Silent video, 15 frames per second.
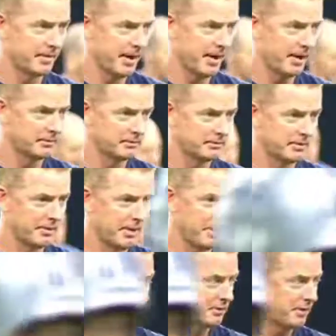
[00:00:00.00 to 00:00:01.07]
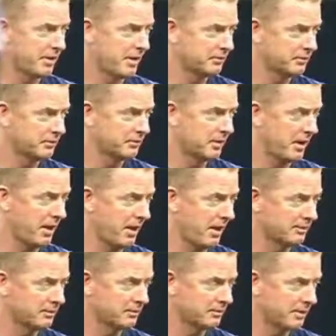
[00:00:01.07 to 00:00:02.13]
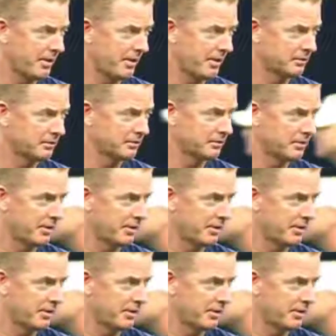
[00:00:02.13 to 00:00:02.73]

is. Yes, they've got another game left, but also,